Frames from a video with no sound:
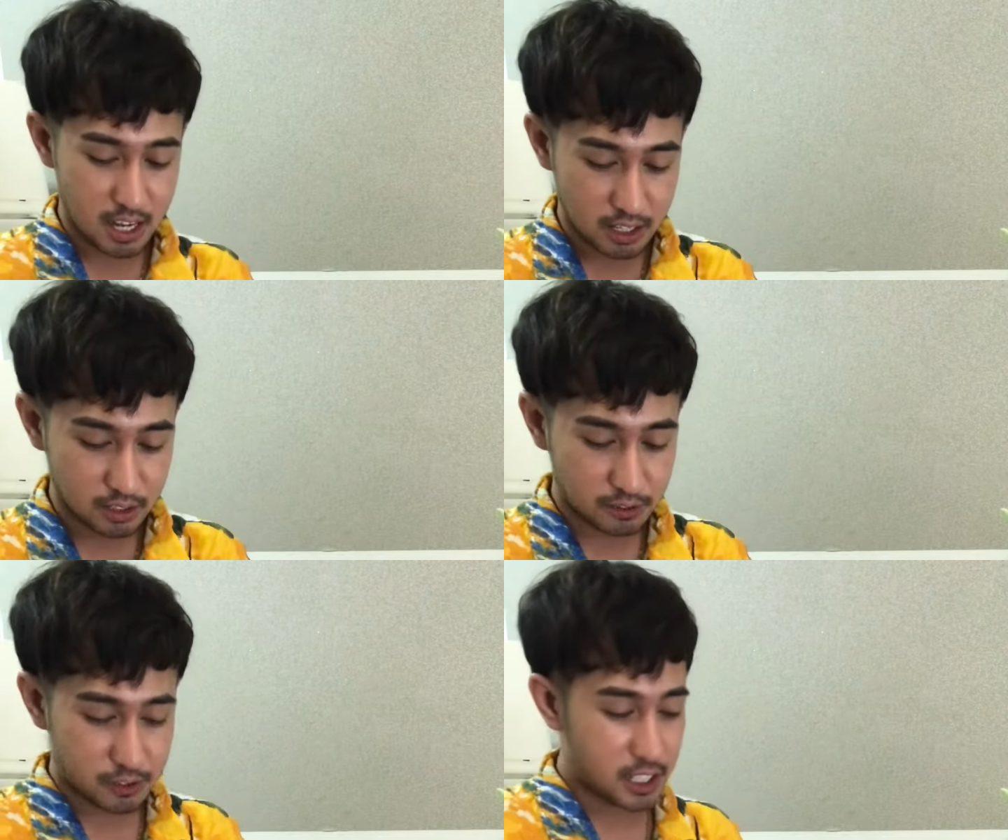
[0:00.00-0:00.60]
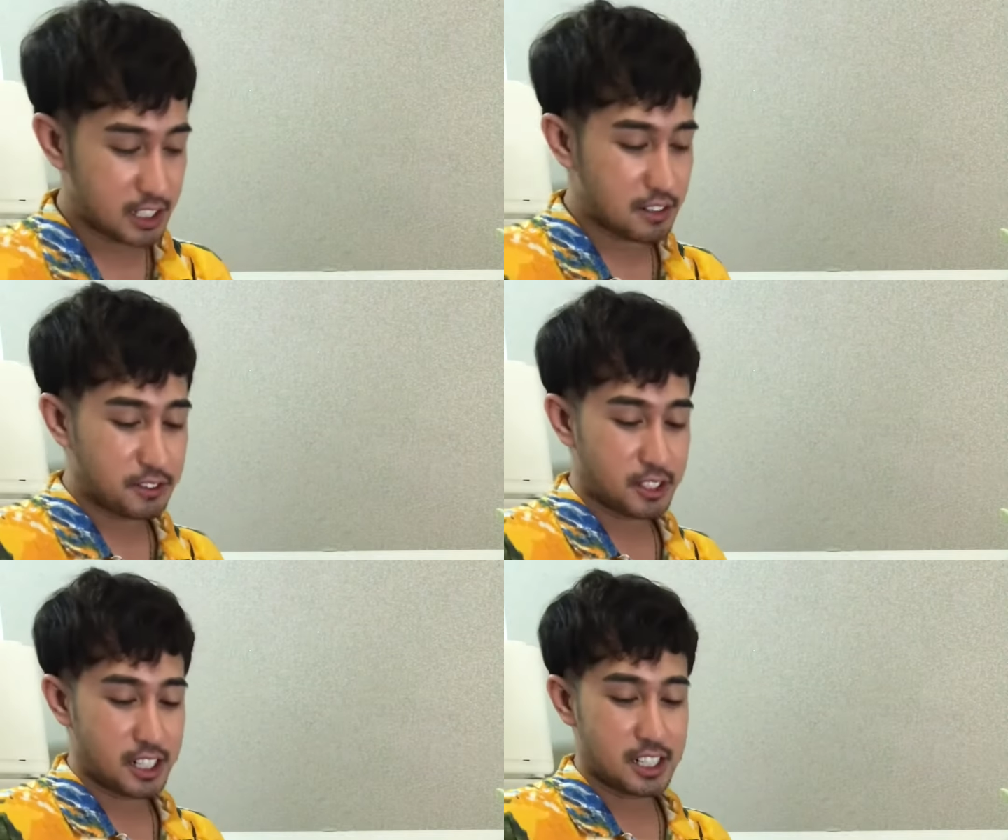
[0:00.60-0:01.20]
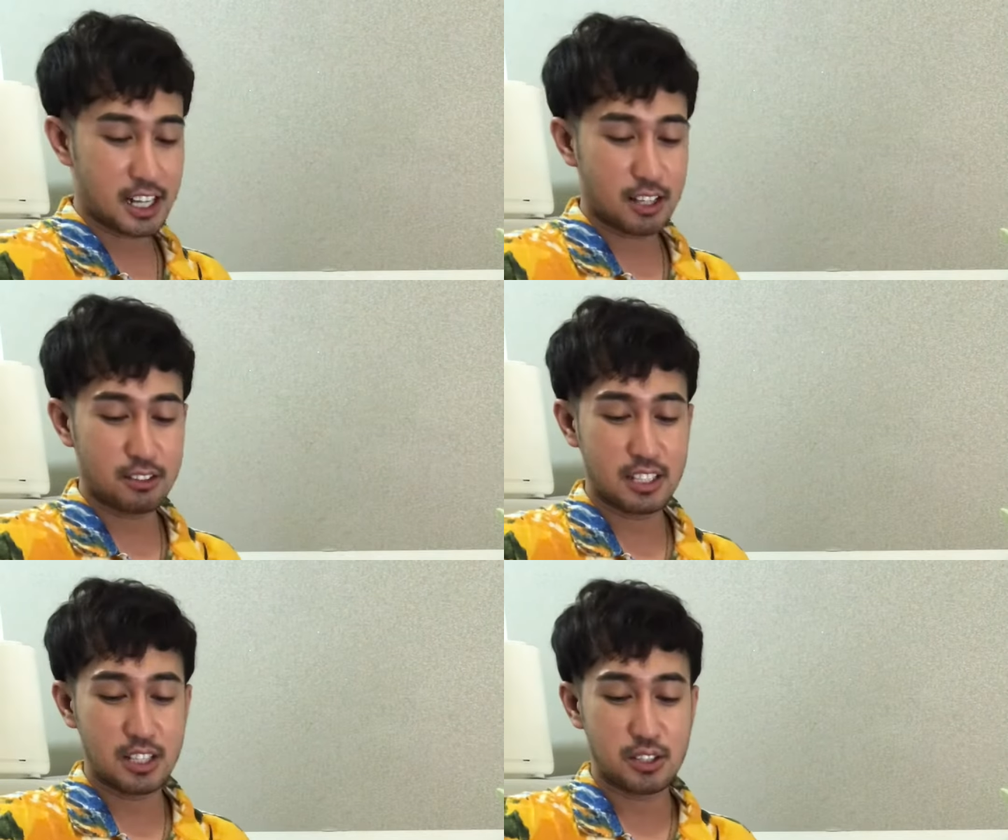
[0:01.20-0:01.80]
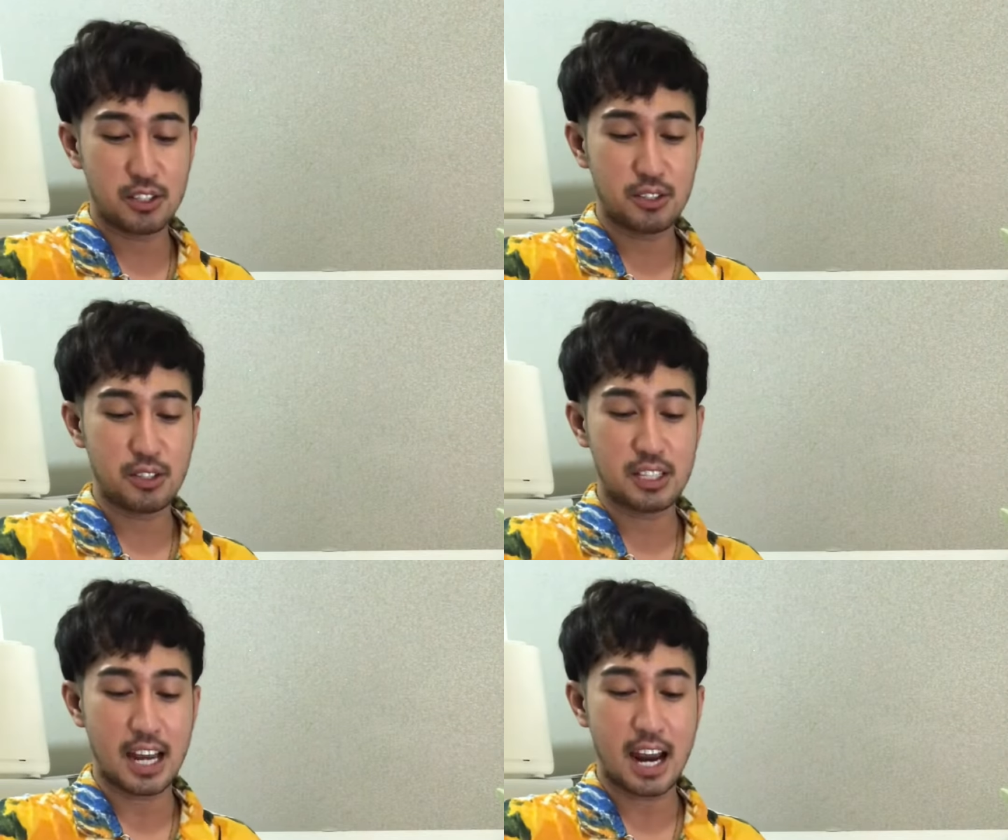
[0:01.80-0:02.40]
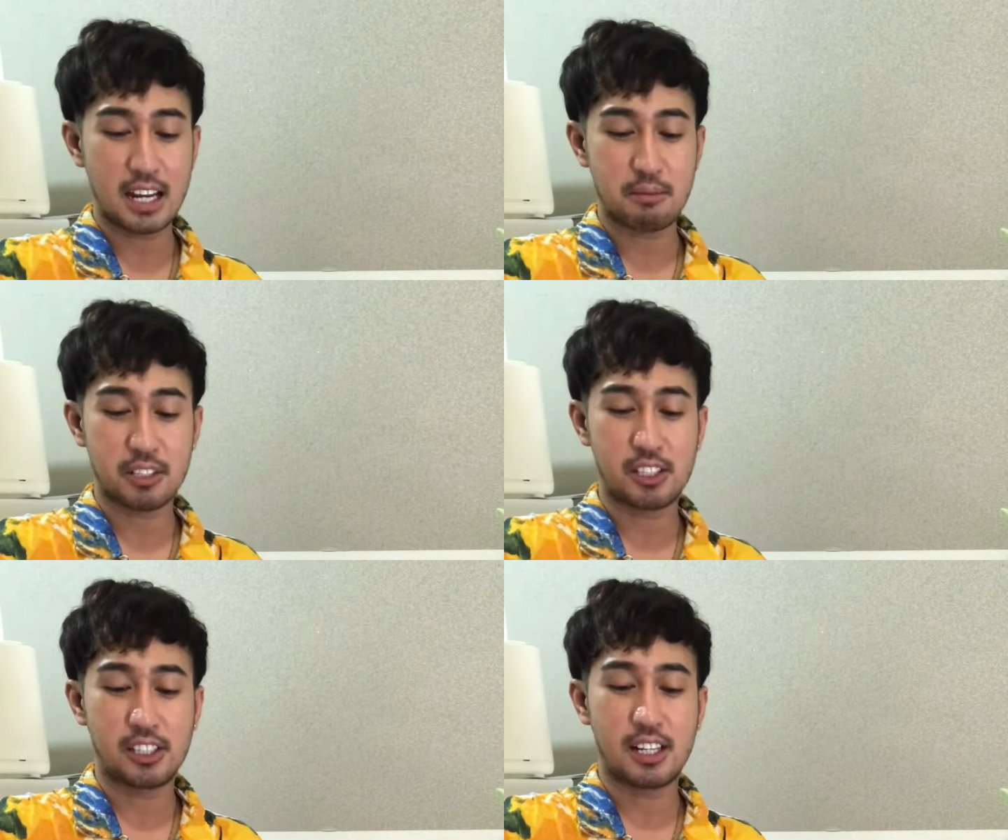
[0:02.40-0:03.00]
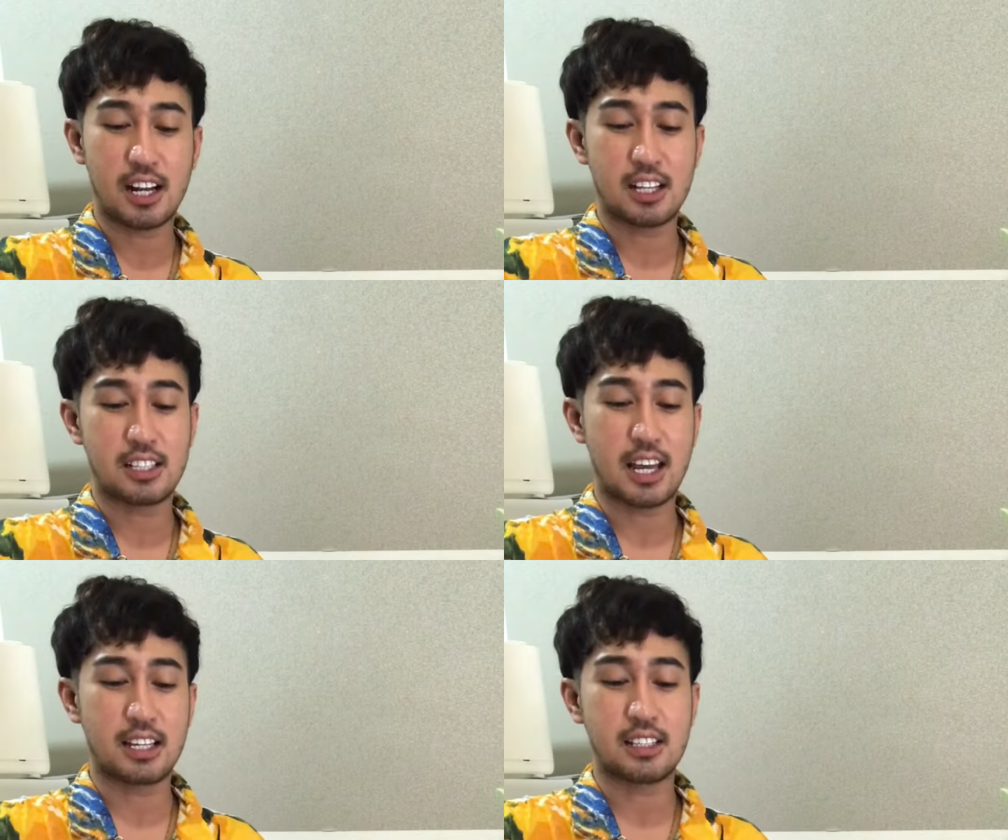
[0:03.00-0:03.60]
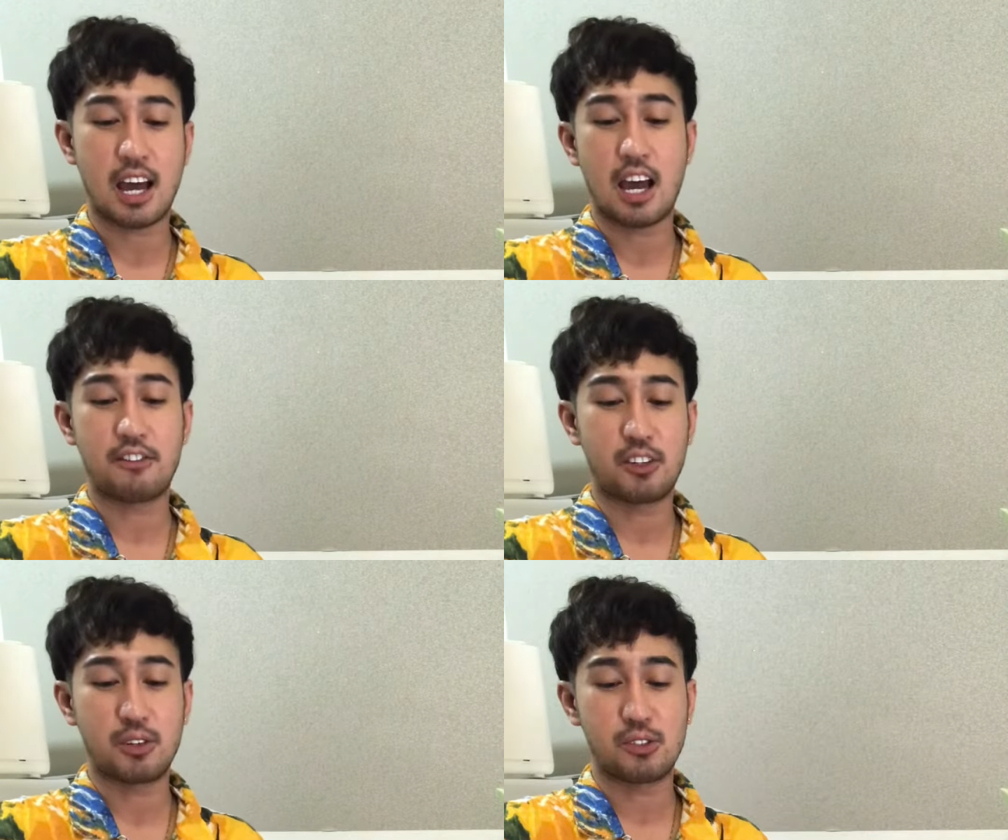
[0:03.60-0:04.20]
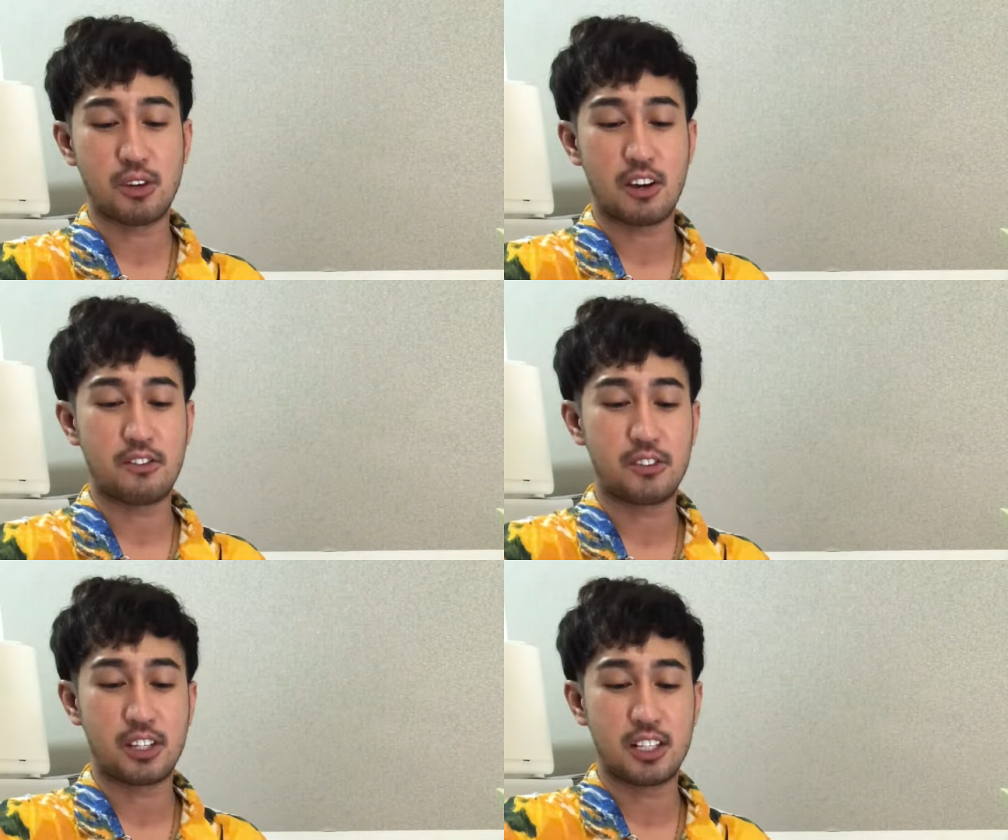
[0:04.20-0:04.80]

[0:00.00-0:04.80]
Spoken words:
So first thing first, I don't need to use any materials like knife or whatsoever.